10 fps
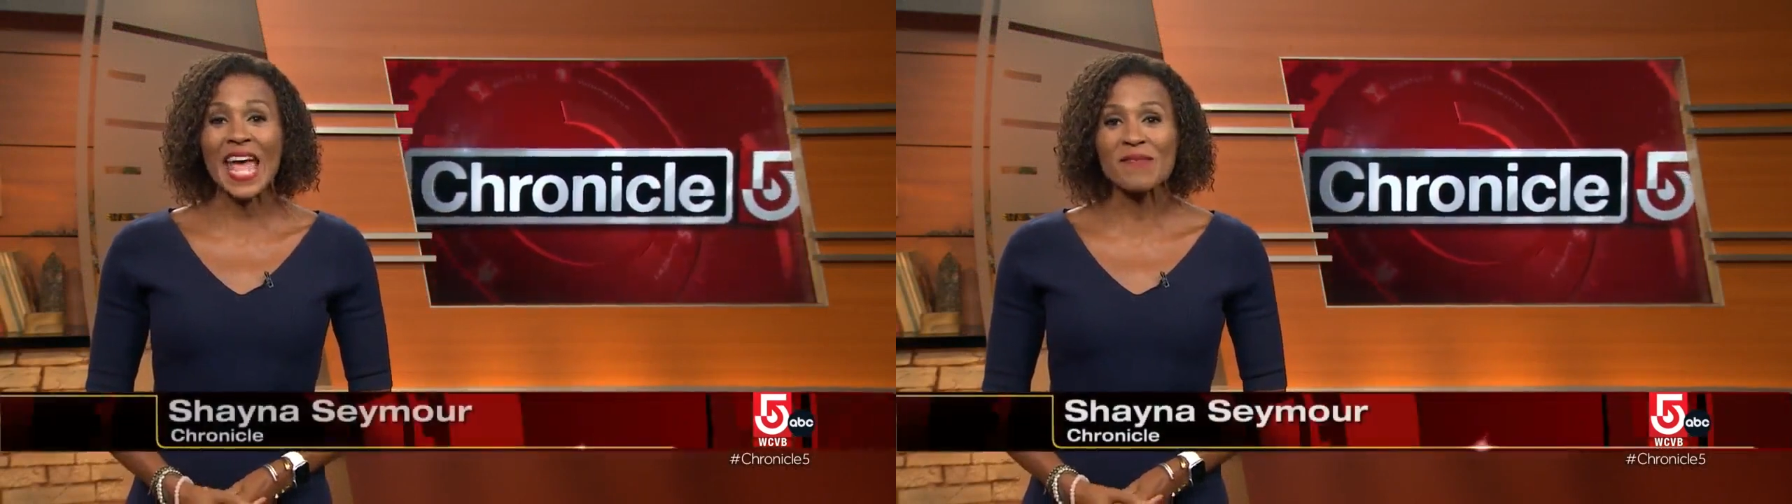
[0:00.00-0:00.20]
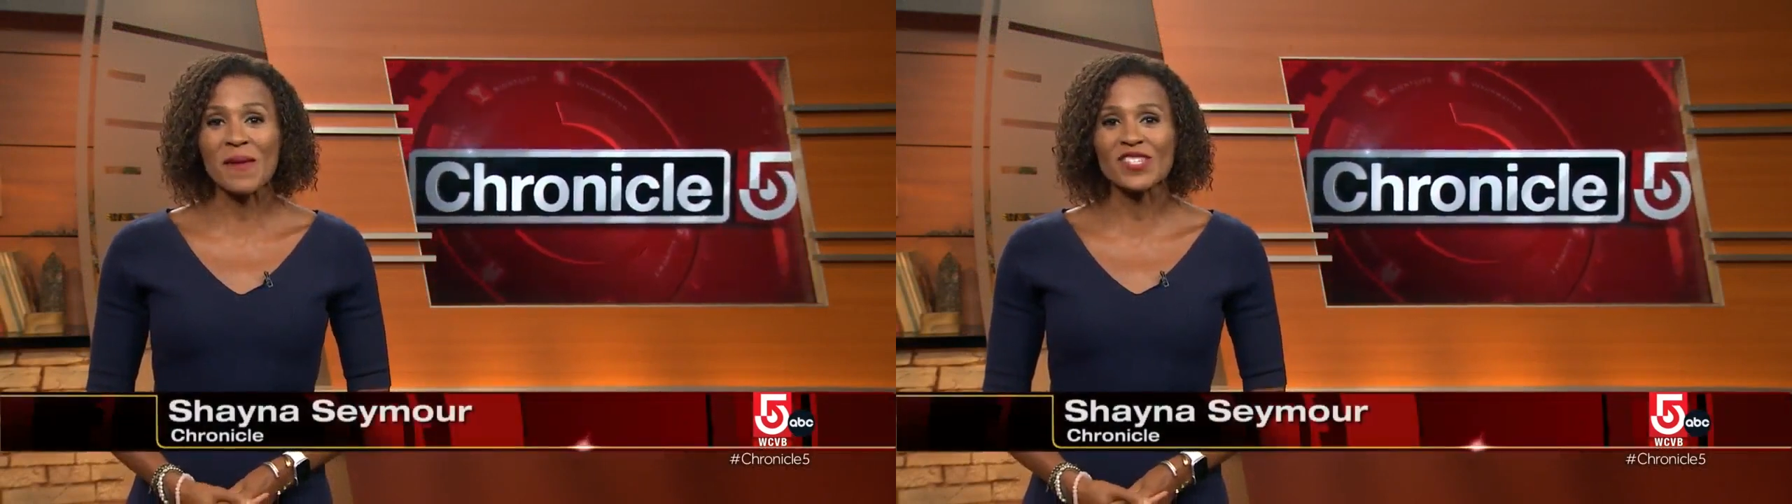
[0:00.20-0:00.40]

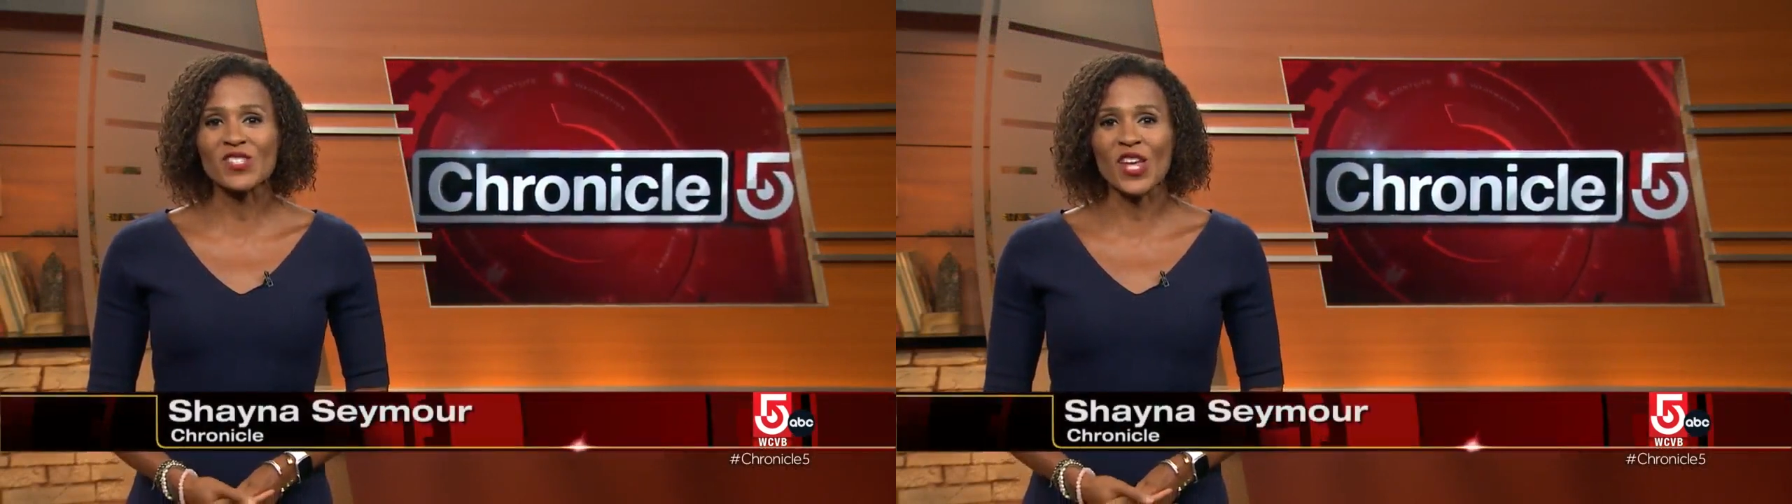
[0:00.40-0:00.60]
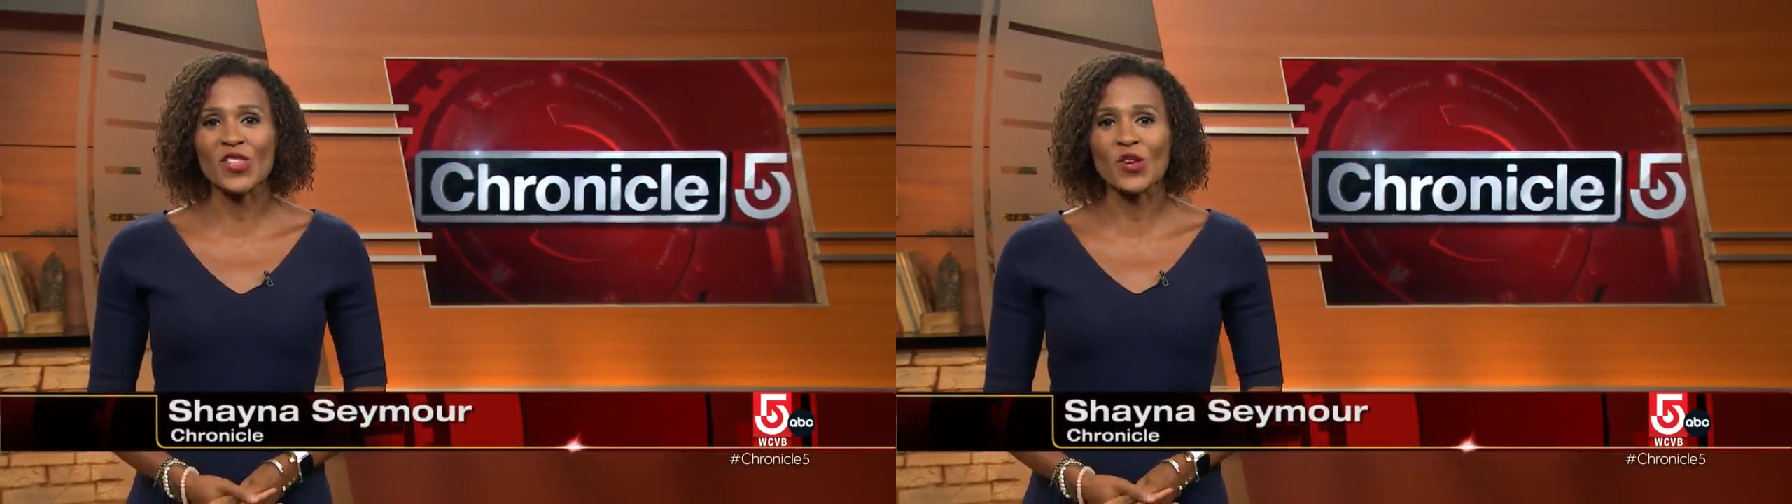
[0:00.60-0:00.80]
Ted
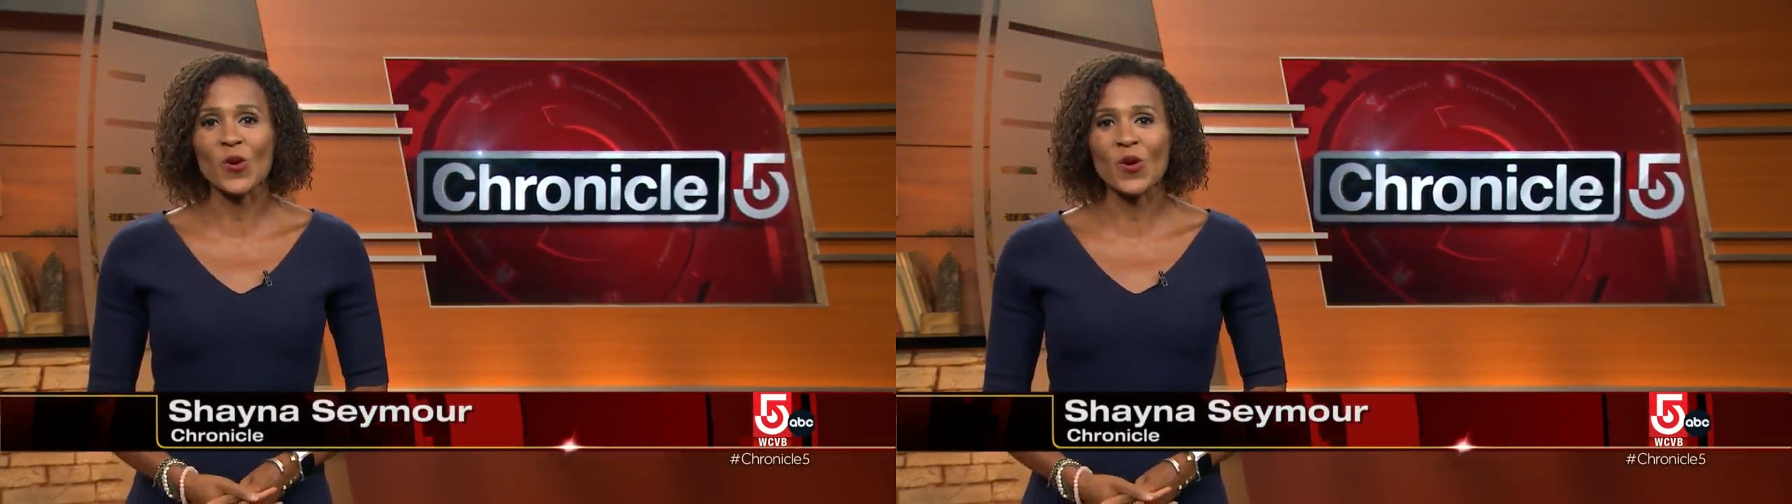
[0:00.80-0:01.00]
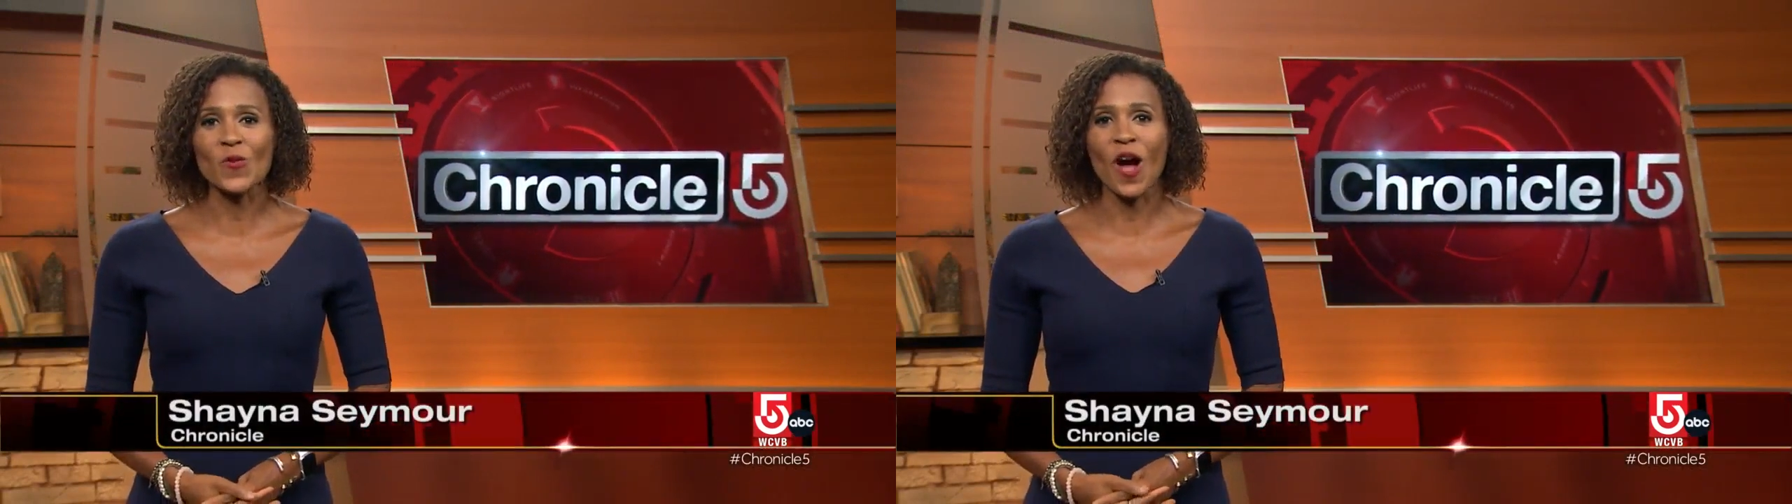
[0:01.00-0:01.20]
mentioned, the
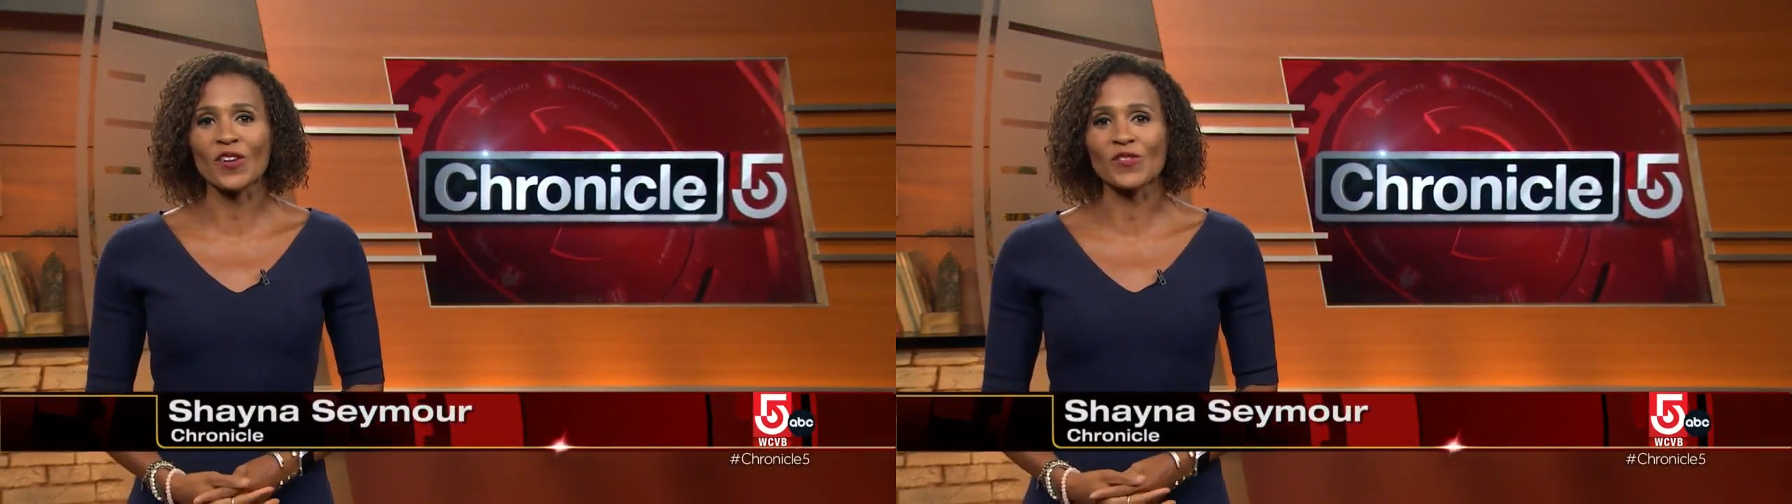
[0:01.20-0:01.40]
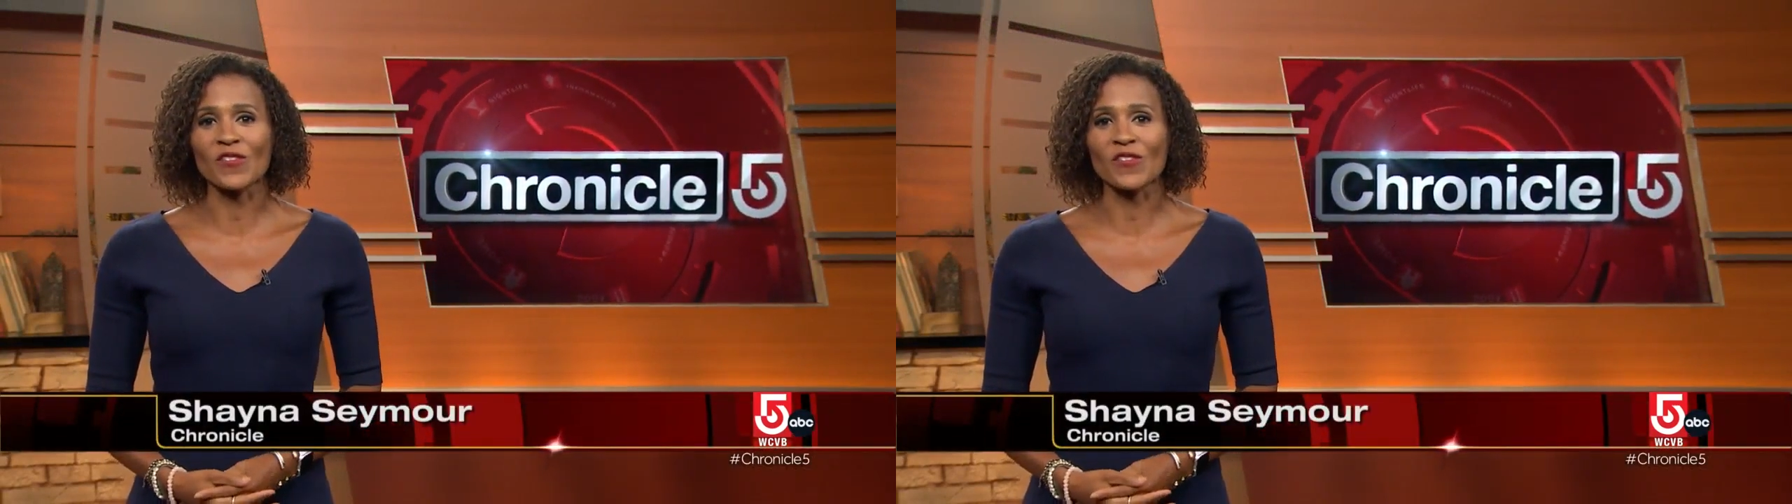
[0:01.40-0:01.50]
Norwalk